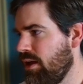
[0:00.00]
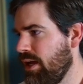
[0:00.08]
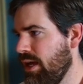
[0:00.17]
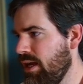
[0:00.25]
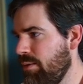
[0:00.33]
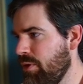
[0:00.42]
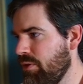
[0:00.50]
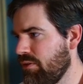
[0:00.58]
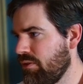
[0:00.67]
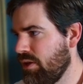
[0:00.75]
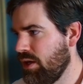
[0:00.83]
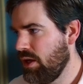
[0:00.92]
element
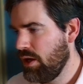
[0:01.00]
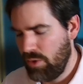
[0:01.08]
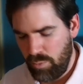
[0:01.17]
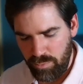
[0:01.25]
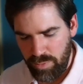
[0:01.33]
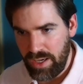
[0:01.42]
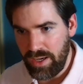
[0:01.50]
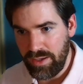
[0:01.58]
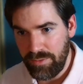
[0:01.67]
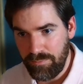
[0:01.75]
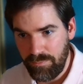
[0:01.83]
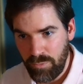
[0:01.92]
by
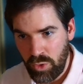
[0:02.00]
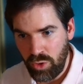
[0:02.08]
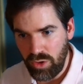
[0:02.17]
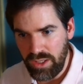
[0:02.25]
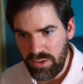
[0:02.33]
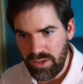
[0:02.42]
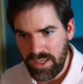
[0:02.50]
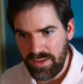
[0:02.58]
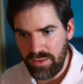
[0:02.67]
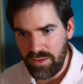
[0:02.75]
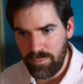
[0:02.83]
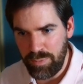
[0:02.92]
calling
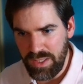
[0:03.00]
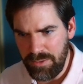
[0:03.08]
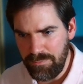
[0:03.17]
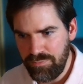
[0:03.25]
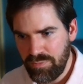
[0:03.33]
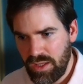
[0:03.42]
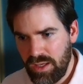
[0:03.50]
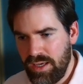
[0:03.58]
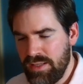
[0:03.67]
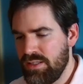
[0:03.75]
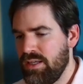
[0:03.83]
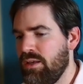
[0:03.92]
again P and
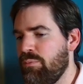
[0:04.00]
saying